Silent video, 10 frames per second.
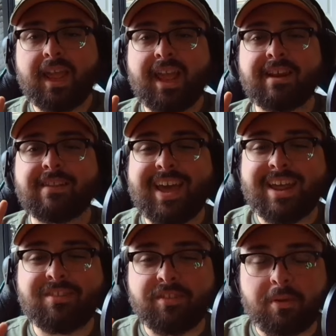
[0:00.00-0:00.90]
And
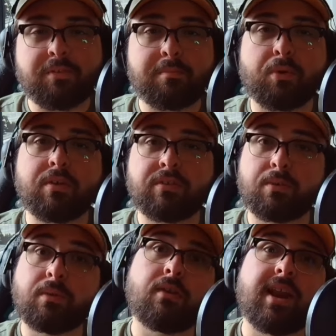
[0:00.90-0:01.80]
that is the most important
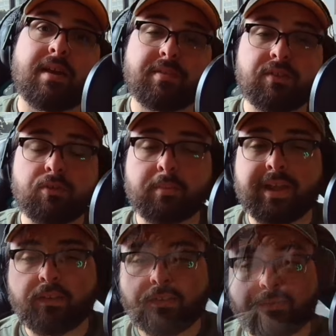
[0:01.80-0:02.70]
tool you can have in this toolbox.